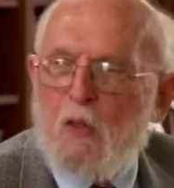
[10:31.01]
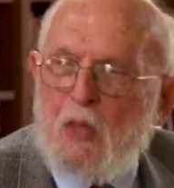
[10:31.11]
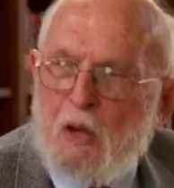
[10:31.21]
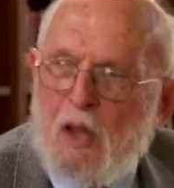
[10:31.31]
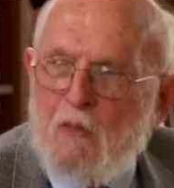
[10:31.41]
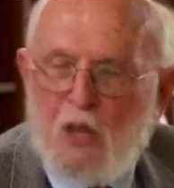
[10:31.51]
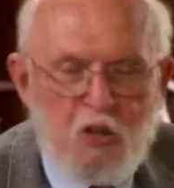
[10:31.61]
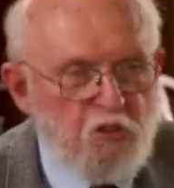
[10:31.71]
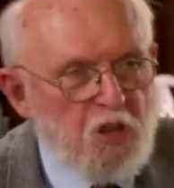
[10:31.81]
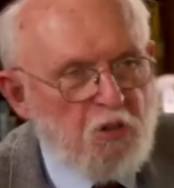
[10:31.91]
and then and then
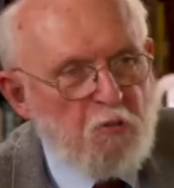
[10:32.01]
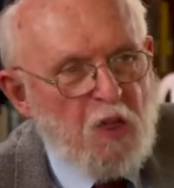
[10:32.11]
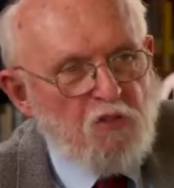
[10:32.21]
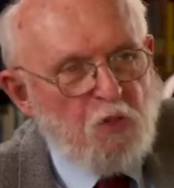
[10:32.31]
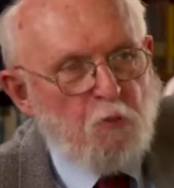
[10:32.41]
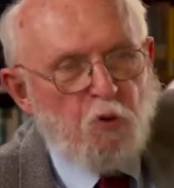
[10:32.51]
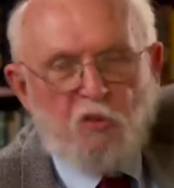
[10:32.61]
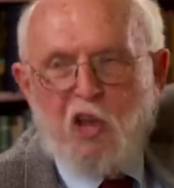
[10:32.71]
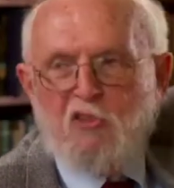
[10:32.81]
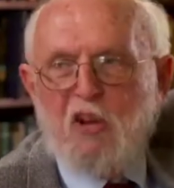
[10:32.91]
as, as, if that's the first
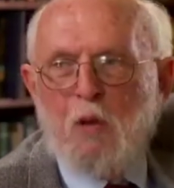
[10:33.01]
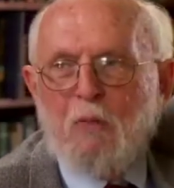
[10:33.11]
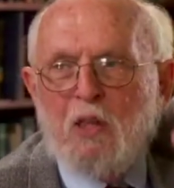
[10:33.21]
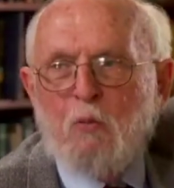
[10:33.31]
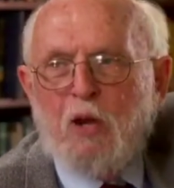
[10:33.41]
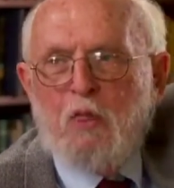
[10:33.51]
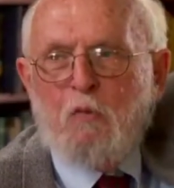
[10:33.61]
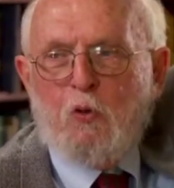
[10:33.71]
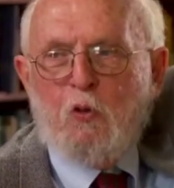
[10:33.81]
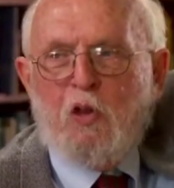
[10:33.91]
catching up on the way to the
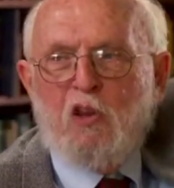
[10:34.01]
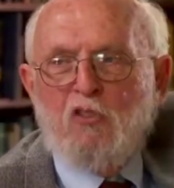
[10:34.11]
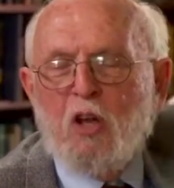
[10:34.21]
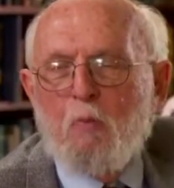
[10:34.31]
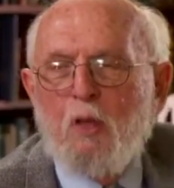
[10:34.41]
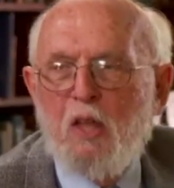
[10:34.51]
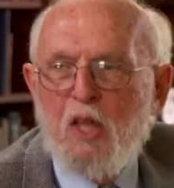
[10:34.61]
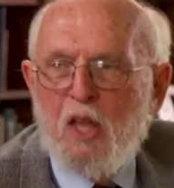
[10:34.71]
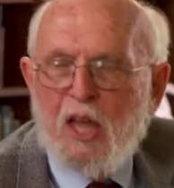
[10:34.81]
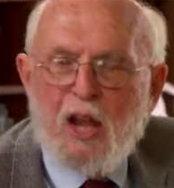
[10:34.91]
further catching up.
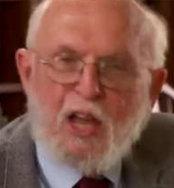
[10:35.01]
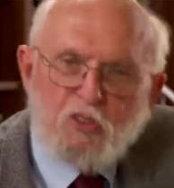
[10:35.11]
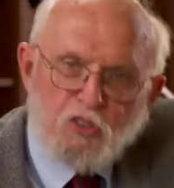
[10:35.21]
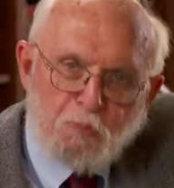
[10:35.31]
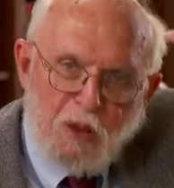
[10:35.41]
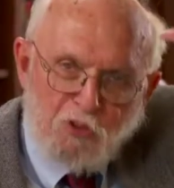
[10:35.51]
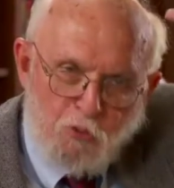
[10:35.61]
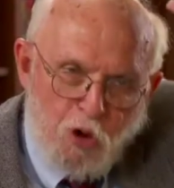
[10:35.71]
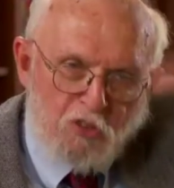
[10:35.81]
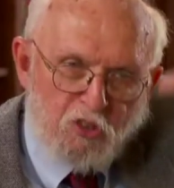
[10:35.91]
Right. And I sus- my
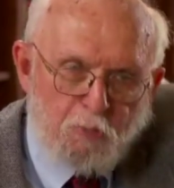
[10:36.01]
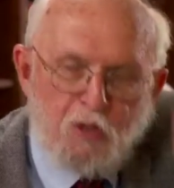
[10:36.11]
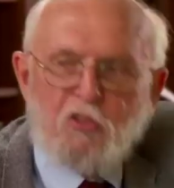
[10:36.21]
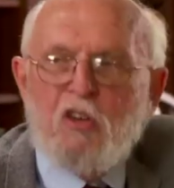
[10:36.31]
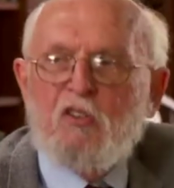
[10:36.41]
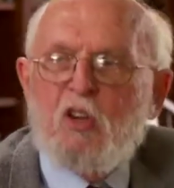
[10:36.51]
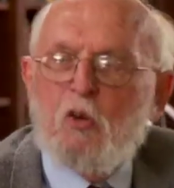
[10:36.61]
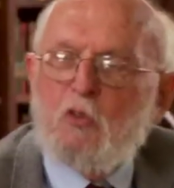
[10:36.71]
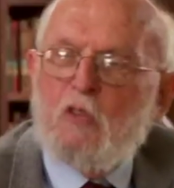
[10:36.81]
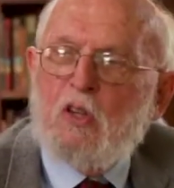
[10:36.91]
strong suspicion is it
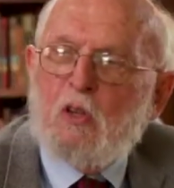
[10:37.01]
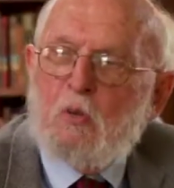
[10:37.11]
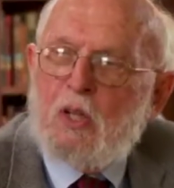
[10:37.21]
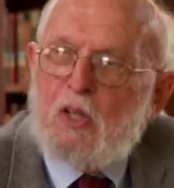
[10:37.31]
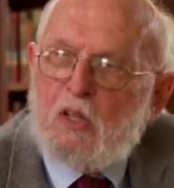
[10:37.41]
goes the other way.